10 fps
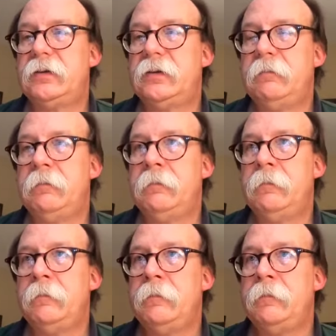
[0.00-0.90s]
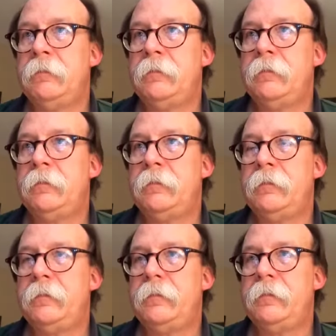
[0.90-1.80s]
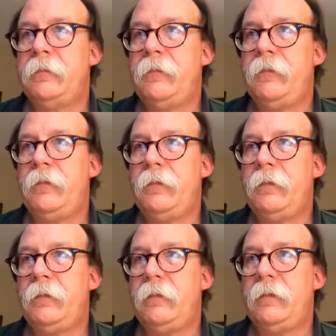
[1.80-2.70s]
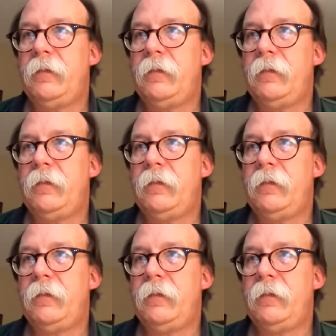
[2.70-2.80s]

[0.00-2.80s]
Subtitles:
No one is speaking in this clip.